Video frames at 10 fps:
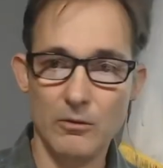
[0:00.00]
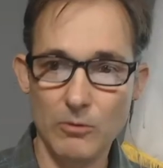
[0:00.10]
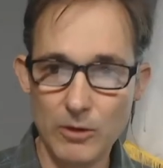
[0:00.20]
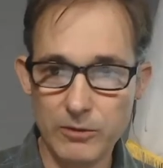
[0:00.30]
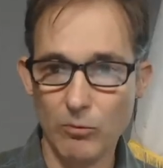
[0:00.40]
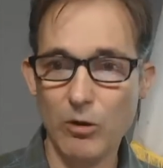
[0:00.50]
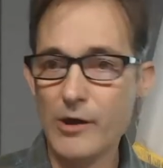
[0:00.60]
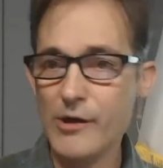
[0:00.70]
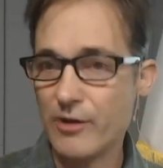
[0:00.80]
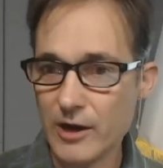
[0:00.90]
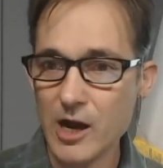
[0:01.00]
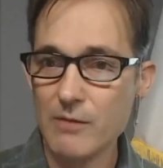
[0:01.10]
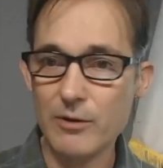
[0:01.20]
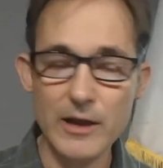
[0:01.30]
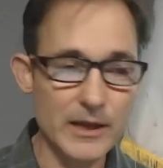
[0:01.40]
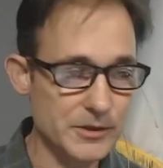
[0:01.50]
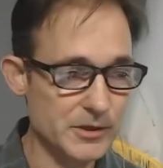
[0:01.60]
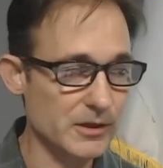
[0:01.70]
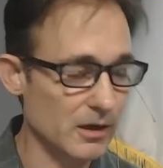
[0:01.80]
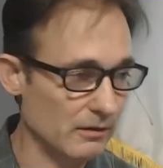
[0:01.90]
with one or a
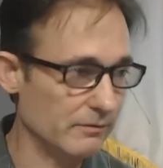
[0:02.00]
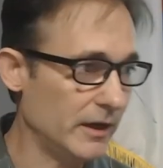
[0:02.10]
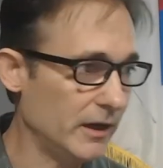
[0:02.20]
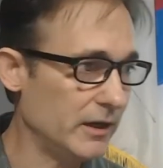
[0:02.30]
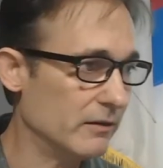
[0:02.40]
combination of any